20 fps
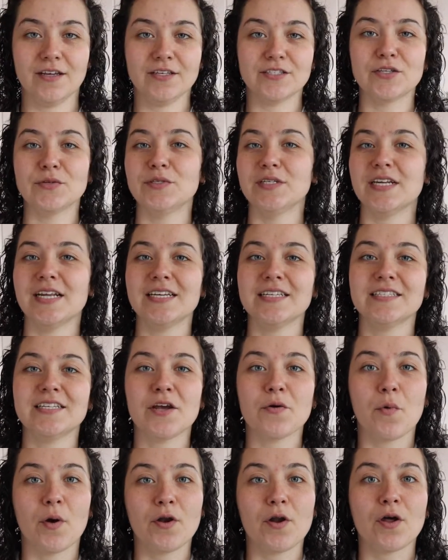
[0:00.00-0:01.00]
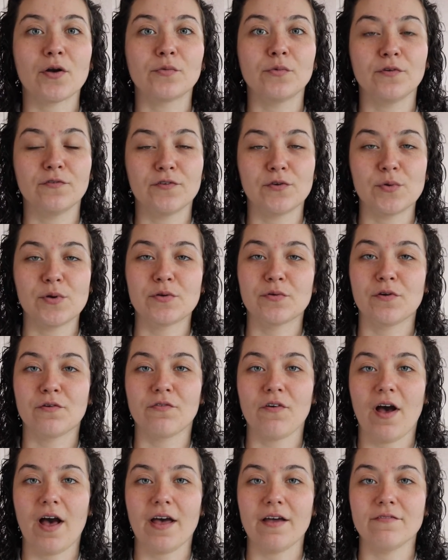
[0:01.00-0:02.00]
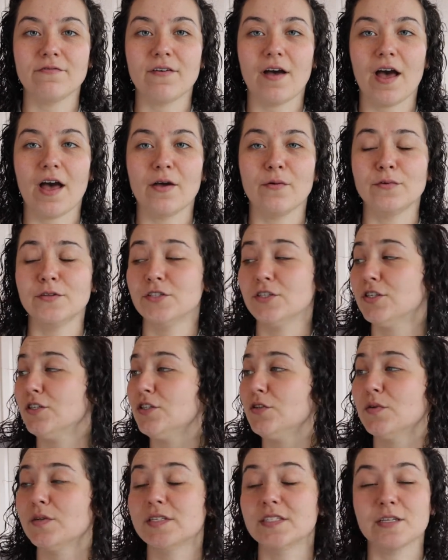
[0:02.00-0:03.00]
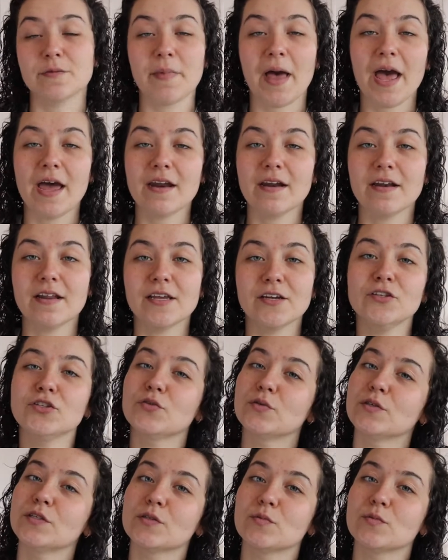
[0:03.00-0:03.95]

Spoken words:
So today is day 1 on reviewing Revive. I was just doing some editing, doing